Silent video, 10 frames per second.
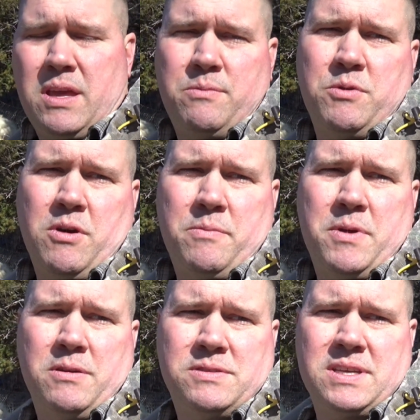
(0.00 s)
you all
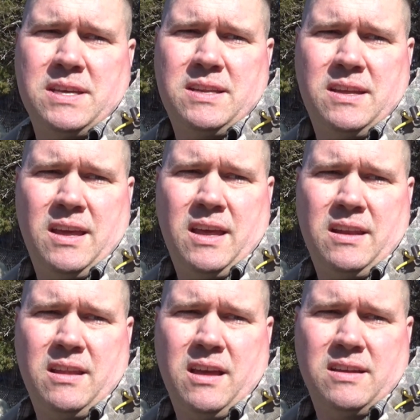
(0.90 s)
posted
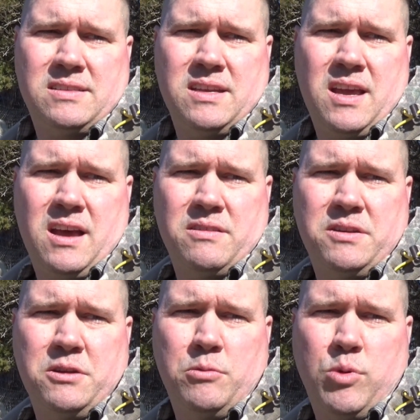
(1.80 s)
and see how
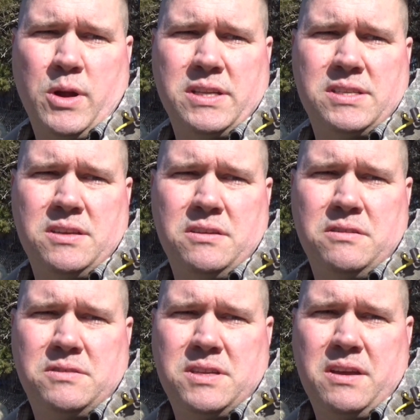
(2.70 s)
the new breeds
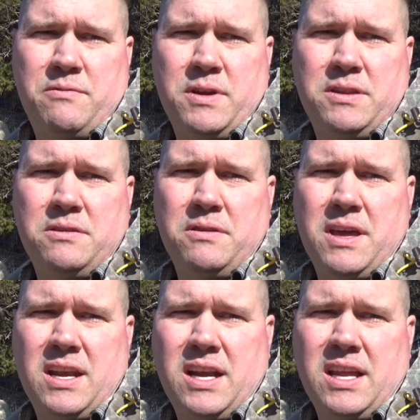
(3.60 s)
do, see if we do
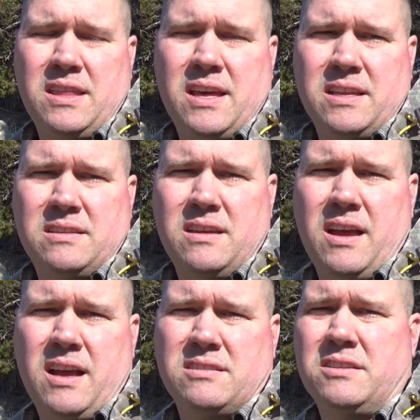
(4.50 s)
get any that
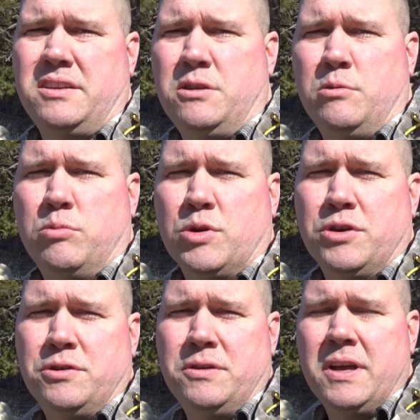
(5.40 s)
actually do
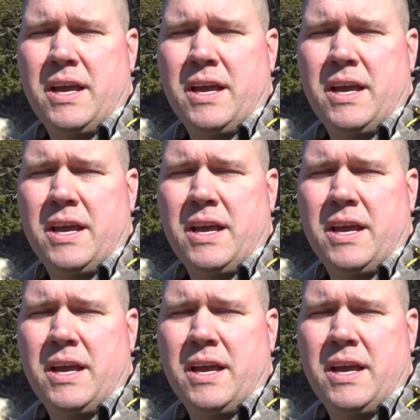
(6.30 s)
brood,